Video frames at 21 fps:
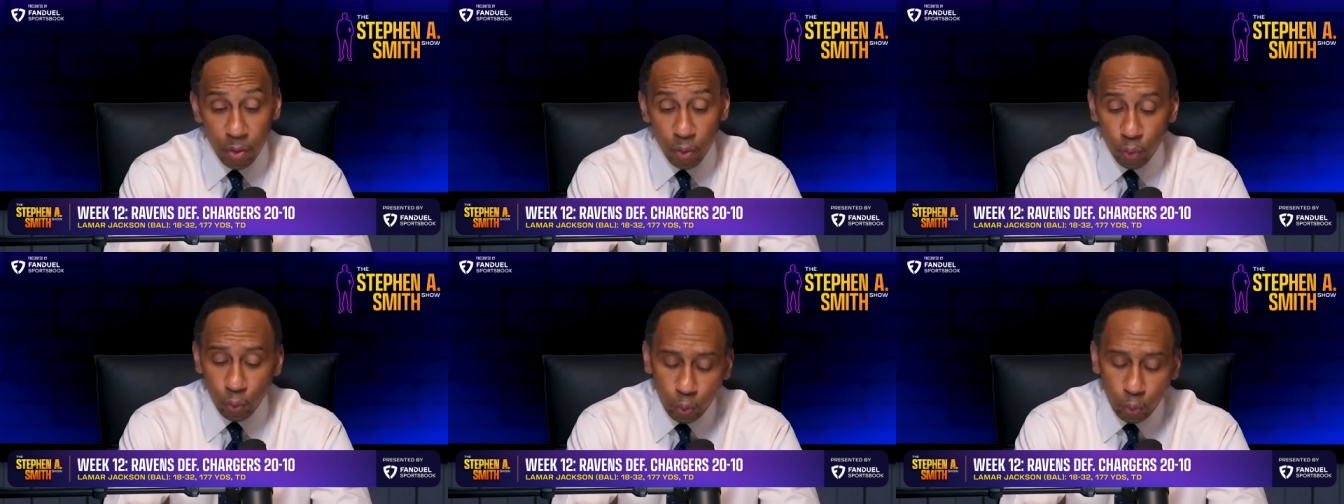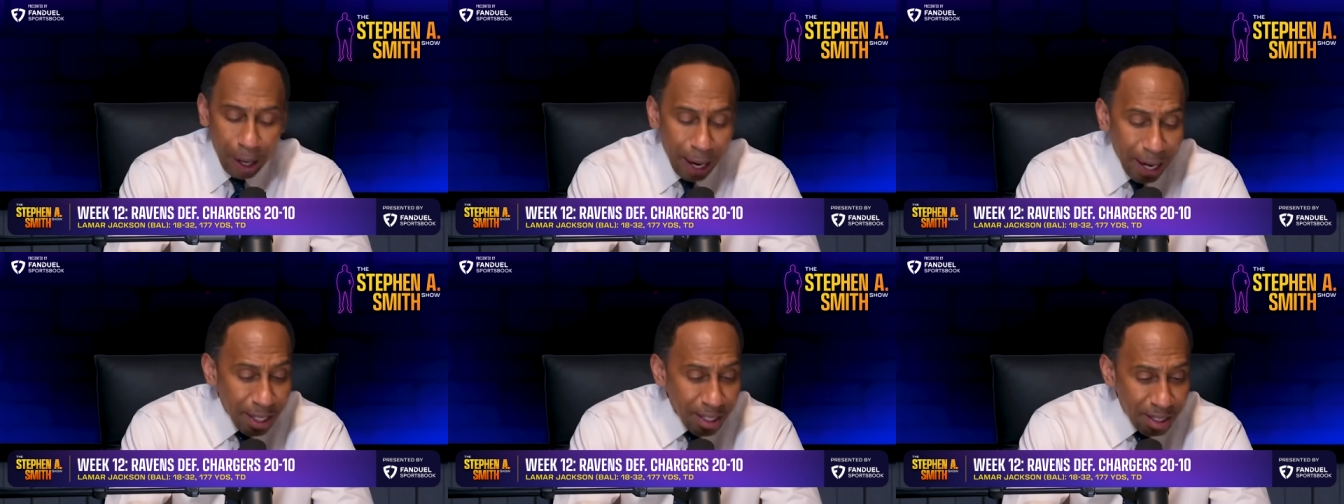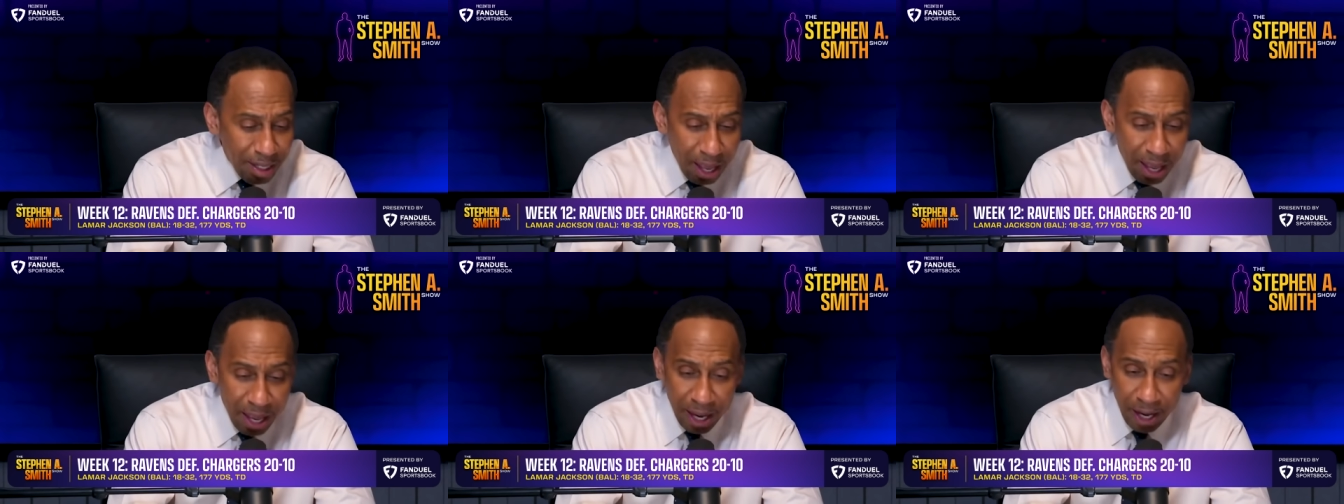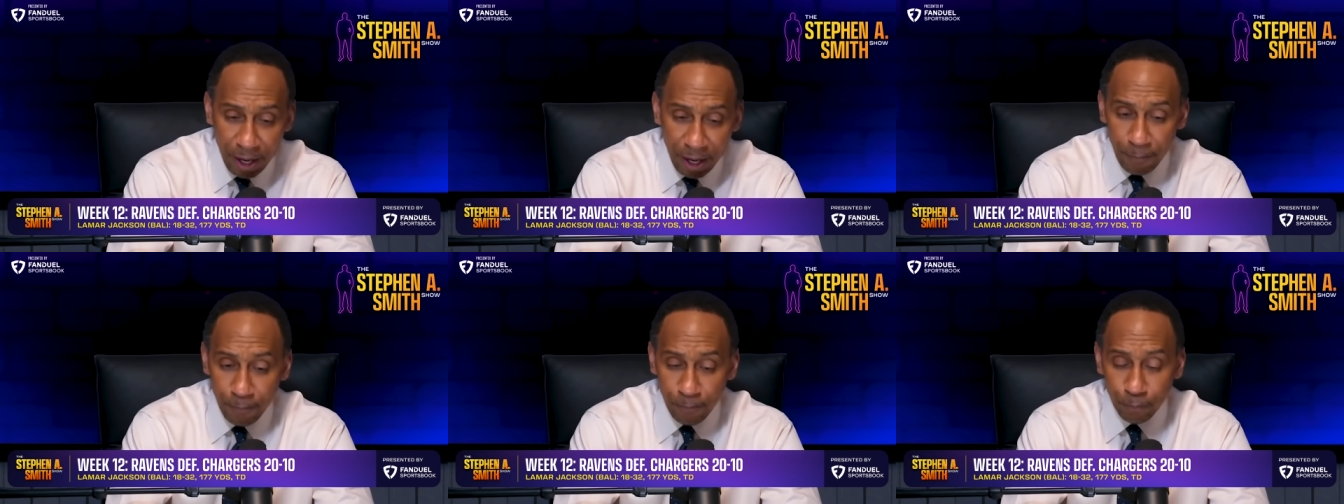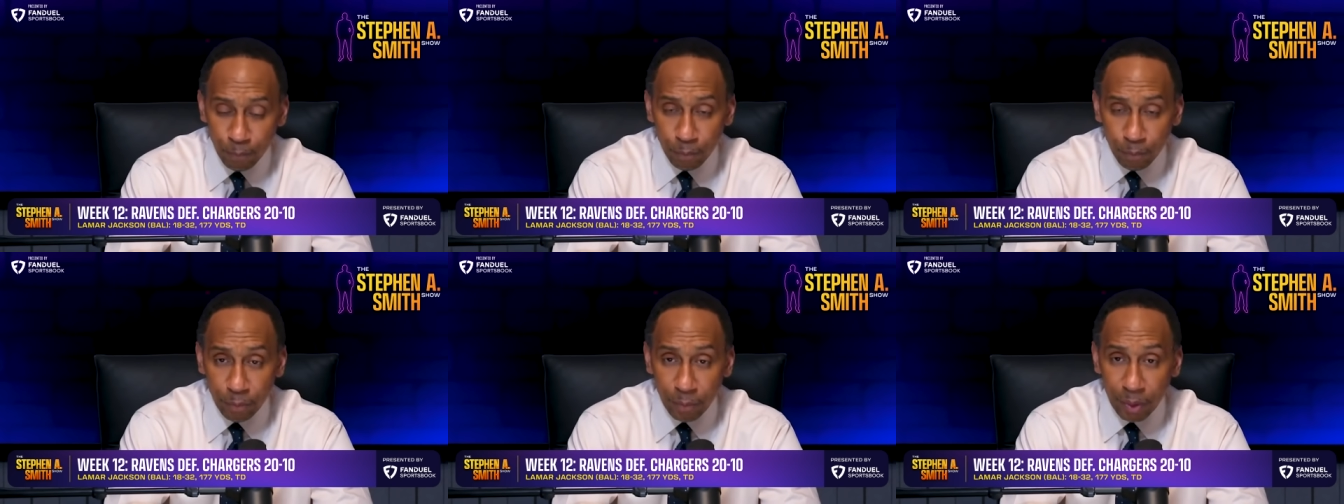Right now,
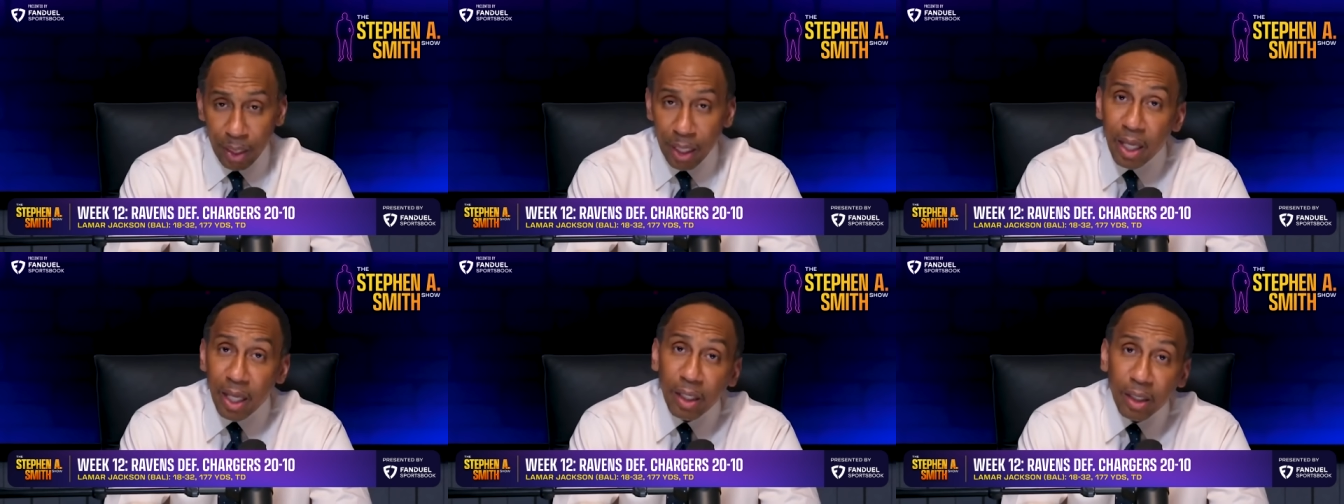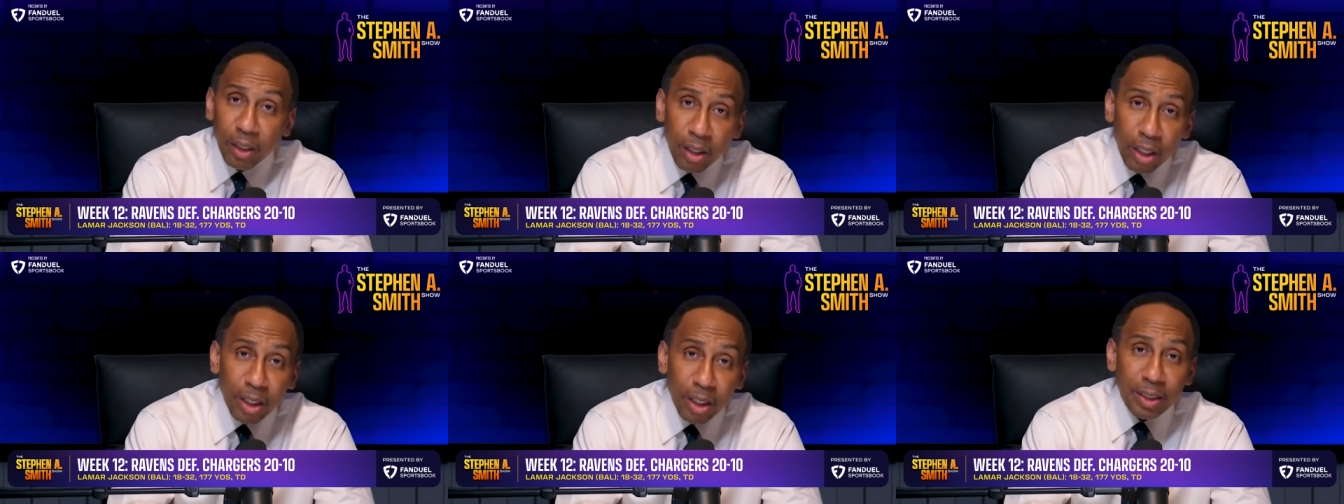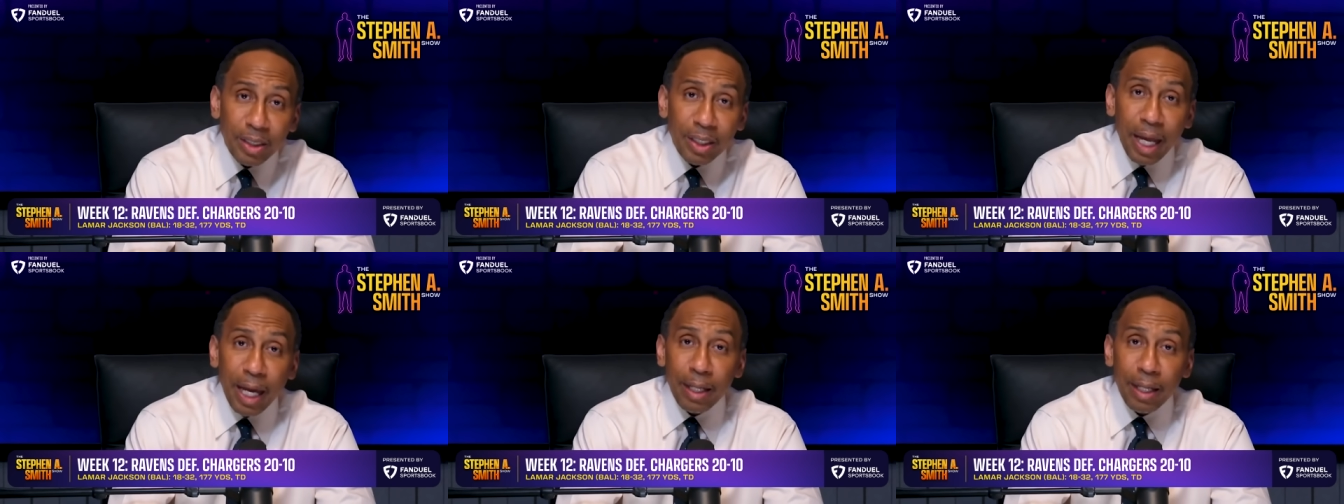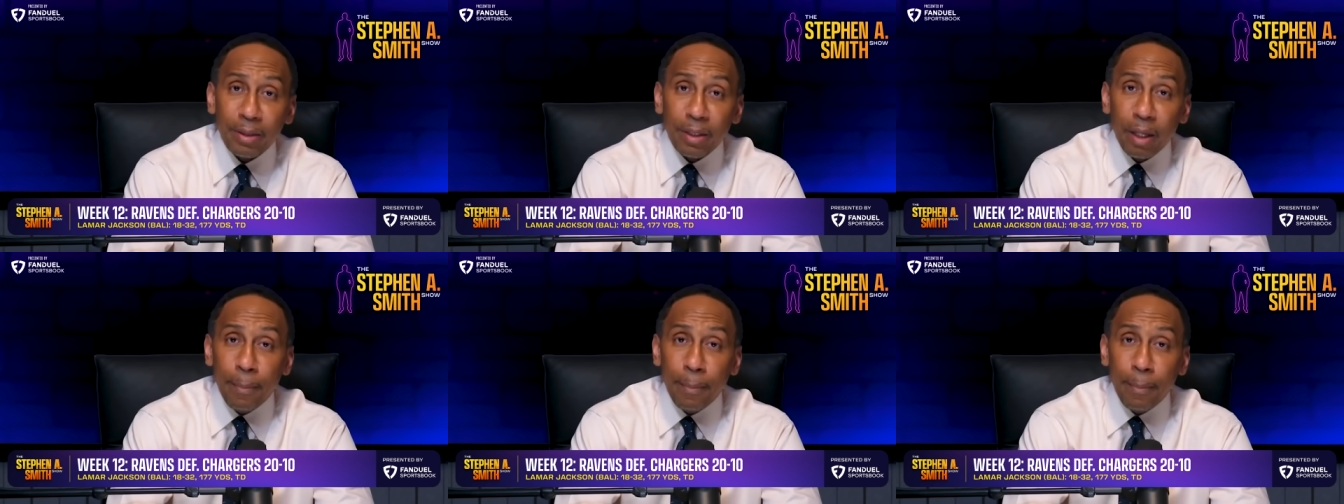it looks like